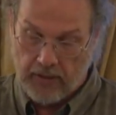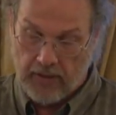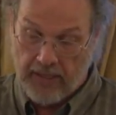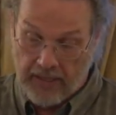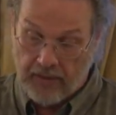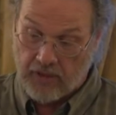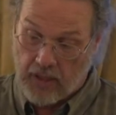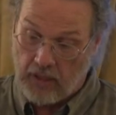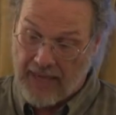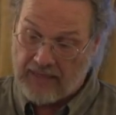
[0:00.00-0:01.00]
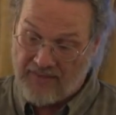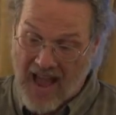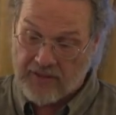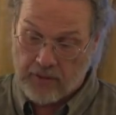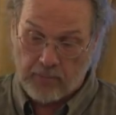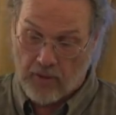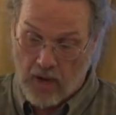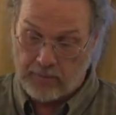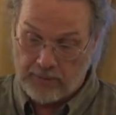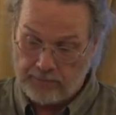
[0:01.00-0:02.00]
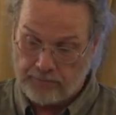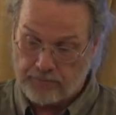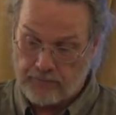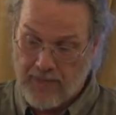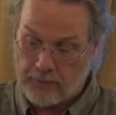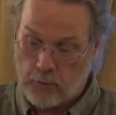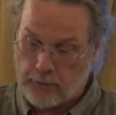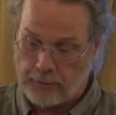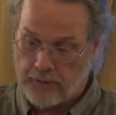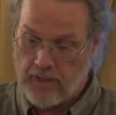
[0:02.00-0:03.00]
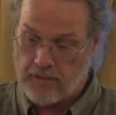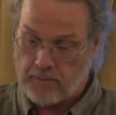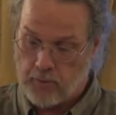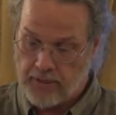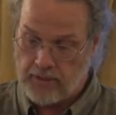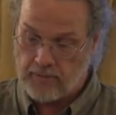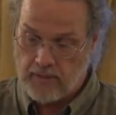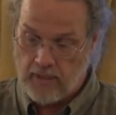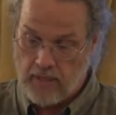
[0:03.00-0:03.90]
It is a collective action problem, as social scientists put it,